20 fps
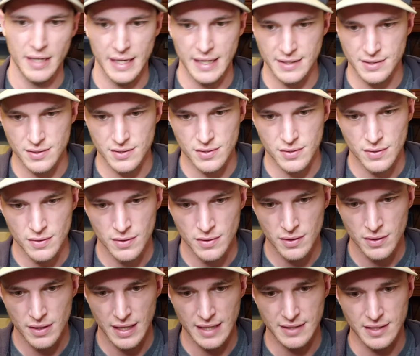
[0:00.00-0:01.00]
It's
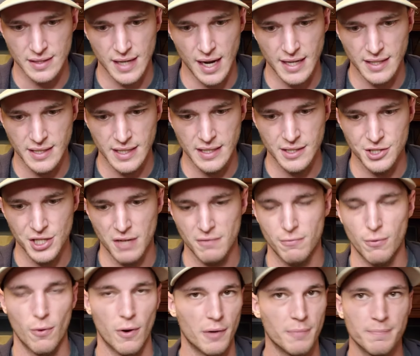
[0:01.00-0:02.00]
a 19 Gen
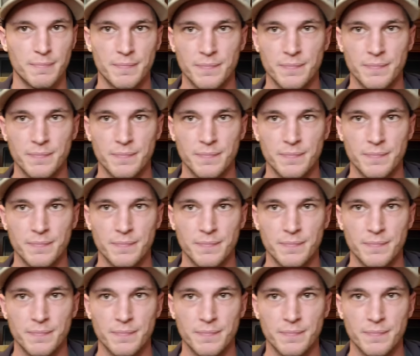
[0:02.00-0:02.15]
4.